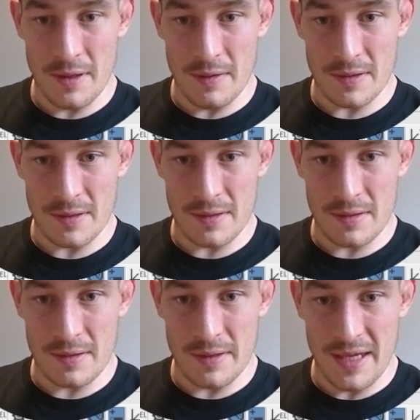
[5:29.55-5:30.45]
to,
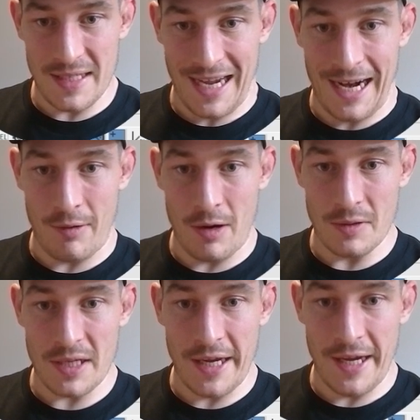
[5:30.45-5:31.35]
to these
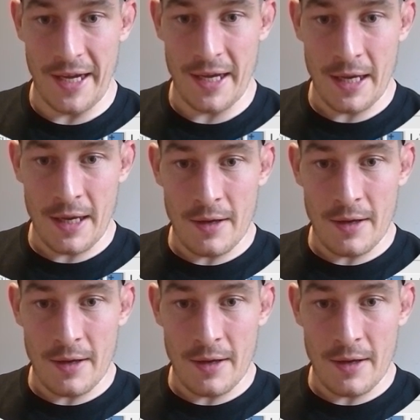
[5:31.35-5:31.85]
arrows here.